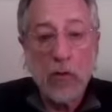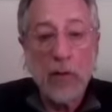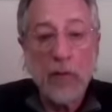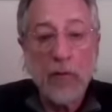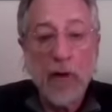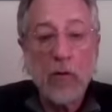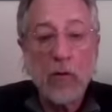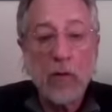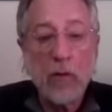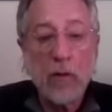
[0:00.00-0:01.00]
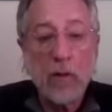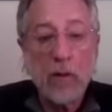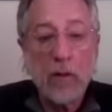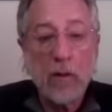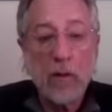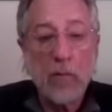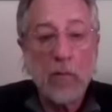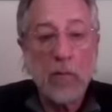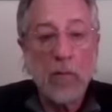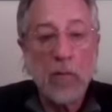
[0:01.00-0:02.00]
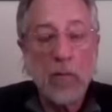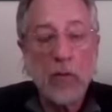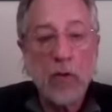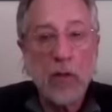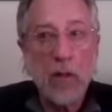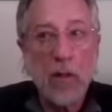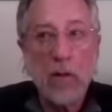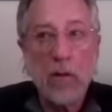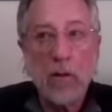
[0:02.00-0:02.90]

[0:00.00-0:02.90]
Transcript: but I found her in in uh,